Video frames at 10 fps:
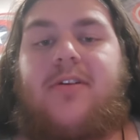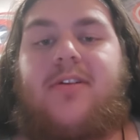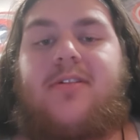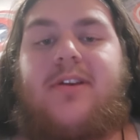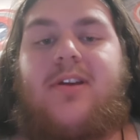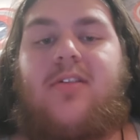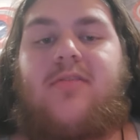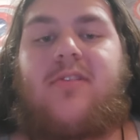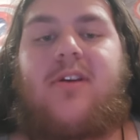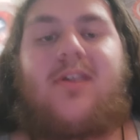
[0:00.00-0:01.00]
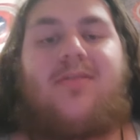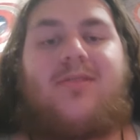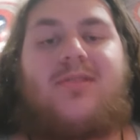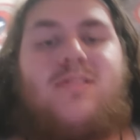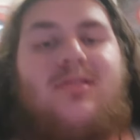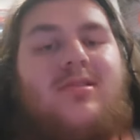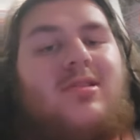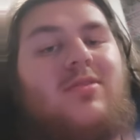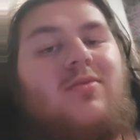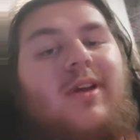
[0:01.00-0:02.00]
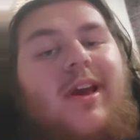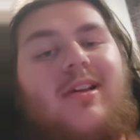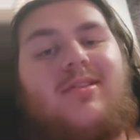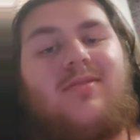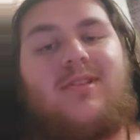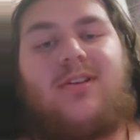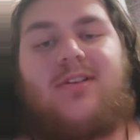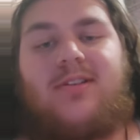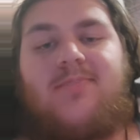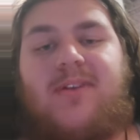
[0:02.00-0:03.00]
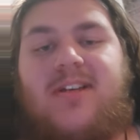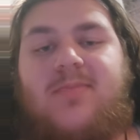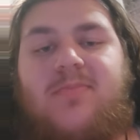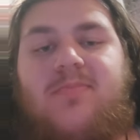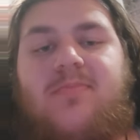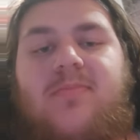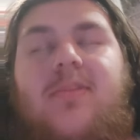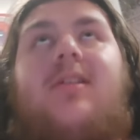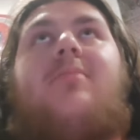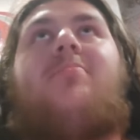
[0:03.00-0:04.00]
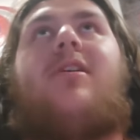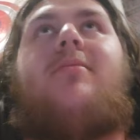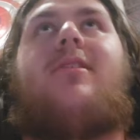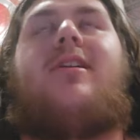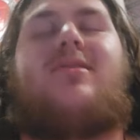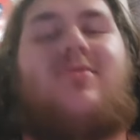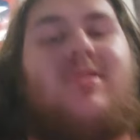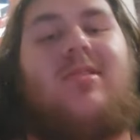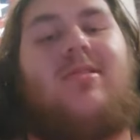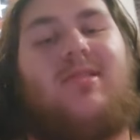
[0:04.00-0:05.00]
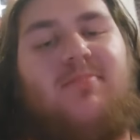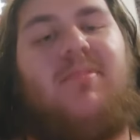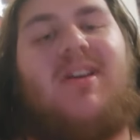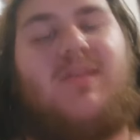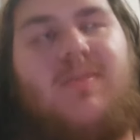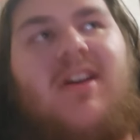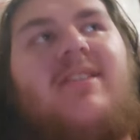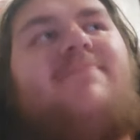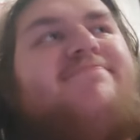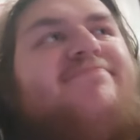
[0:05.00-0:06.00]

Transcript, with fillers: I'll get over it. I'll we had to return it to Best. I'll probably have to return it to Best Buy.